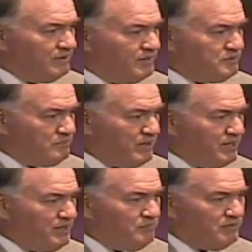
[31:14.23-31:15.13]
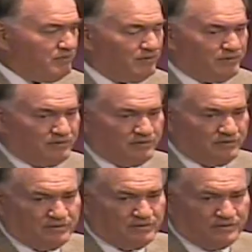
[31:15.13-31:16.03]
is made up of
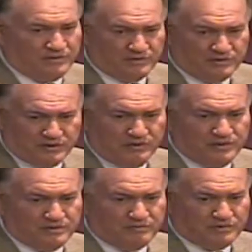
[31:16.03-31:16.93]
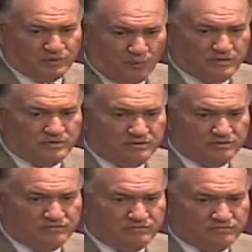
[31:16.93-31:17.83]
a, a series of choices?